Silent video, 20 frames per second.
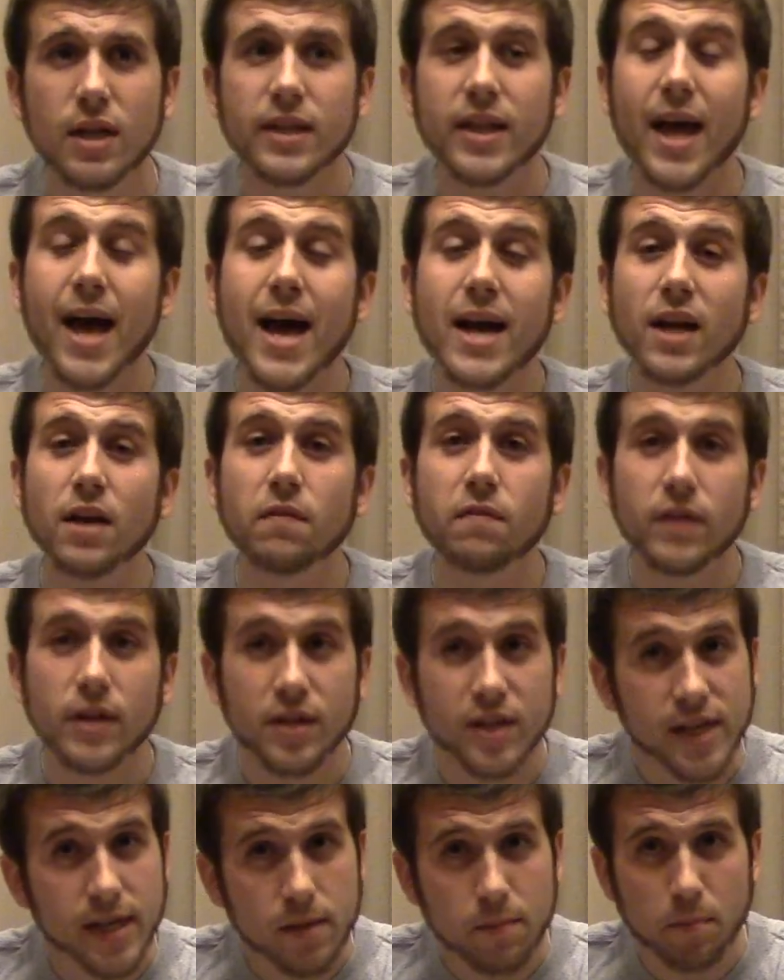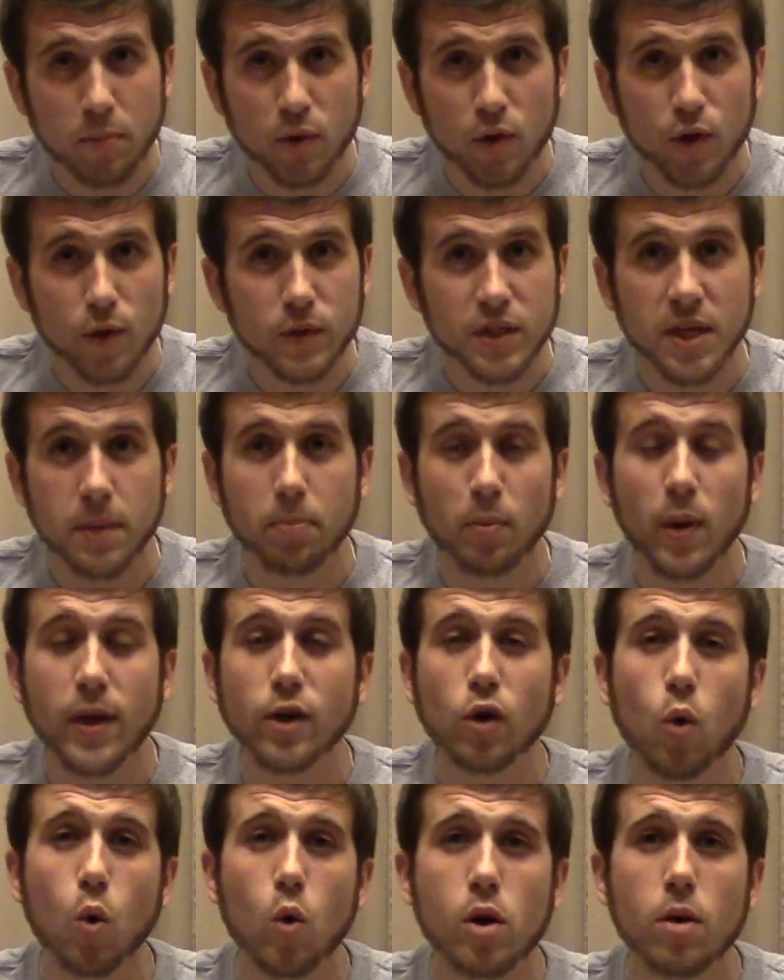The heck if he didn't produce. He
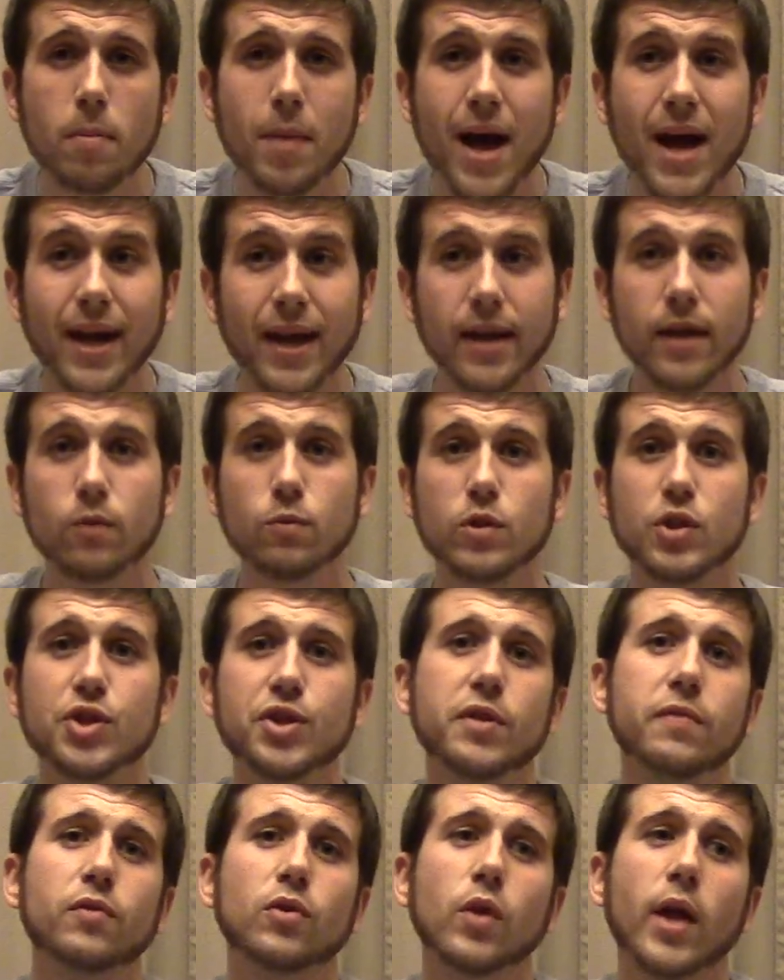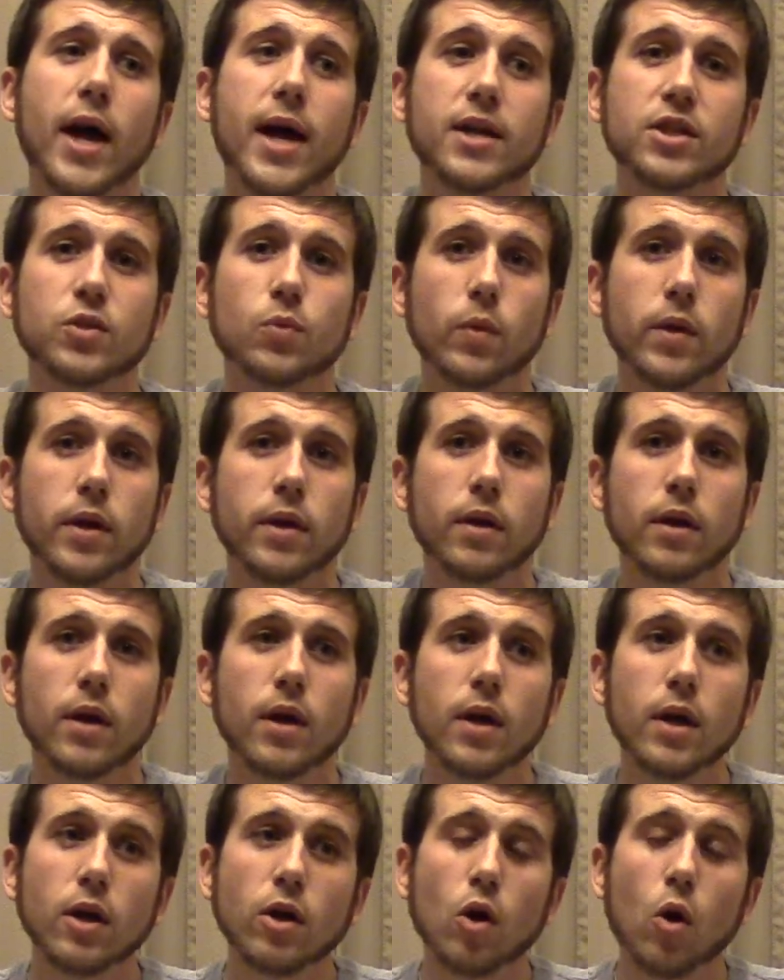played quarterback and receiver last week,
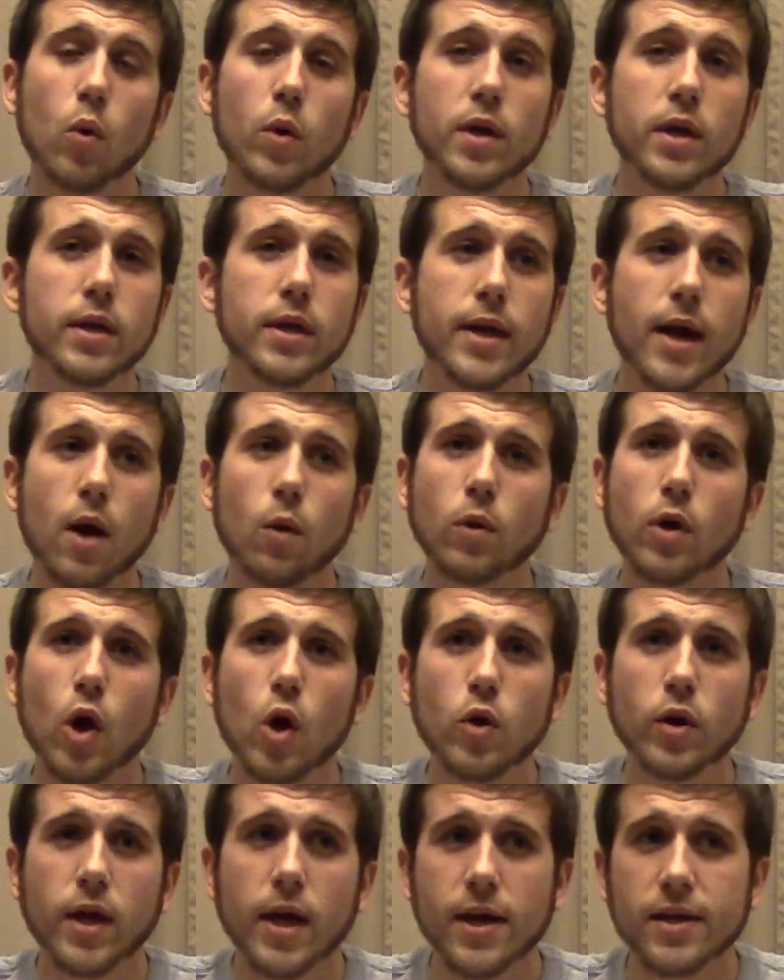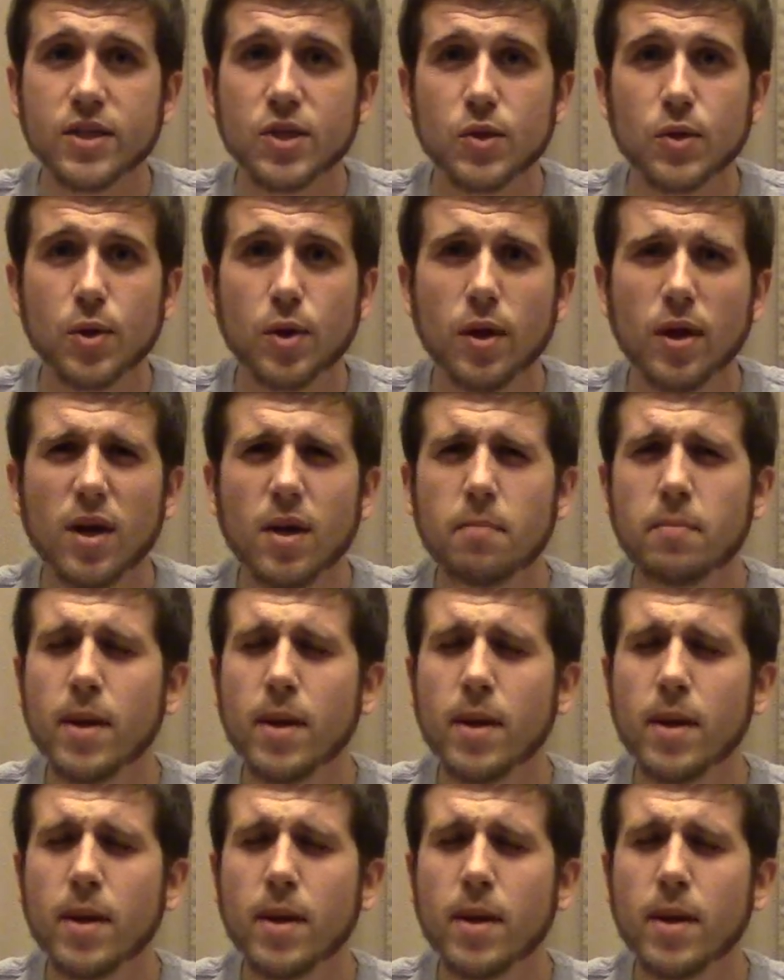going in and out with Cody Kessler.